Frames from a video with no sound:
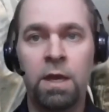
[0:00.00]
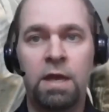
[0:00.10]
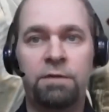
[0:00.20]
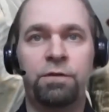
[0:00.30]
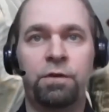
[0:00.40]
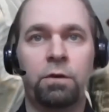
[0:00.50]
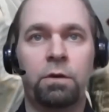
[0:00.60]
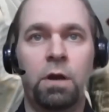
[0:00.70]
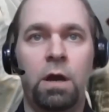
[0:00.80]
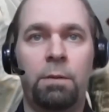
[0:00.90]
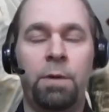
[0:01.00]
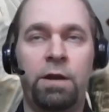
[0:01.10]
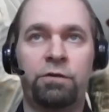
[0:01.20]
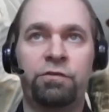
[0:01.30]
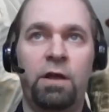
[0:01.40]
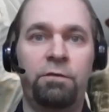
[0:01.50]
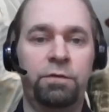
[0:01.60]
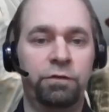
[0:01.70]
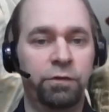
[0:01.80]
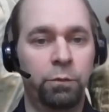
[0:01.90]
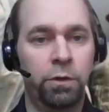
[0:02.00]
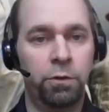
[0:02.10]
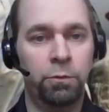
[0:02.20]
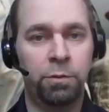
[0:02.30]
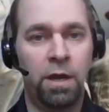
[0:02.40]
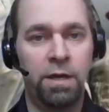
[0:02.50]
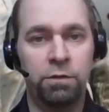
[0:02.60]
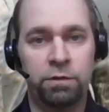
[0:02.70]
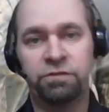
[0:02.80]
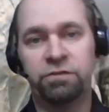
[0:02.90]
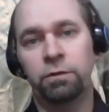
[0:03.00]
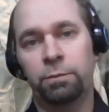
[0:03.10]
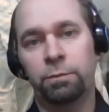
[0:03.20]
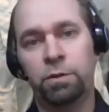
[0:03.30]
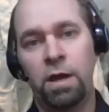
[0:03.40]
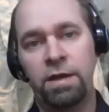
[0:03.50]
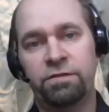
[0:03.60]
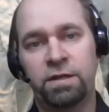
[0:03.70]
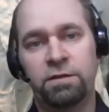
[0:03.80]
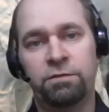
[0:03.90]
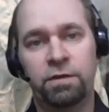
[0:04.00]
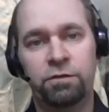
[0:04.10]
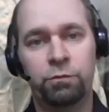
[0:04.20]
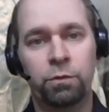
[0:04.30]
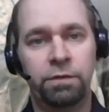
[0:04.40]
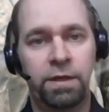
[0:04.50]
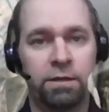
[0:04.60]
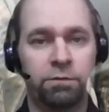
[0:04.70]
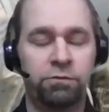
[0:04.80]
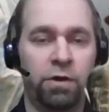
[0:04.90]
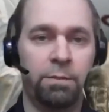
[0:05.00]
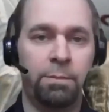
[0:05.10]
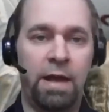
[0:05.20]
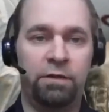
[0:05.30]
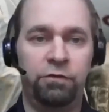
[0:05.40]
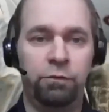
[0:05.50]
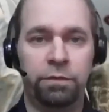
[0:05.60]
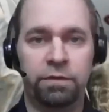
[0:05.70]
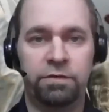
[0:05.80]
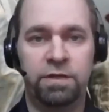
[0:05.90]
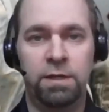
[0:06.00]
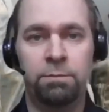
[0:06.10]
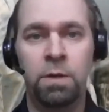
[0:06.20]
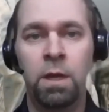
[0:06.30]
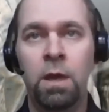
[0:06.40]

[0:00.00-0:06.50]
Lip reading: If you're by yourself and you still want to apply, you can still apply as an individual, and they can try to match you with a team.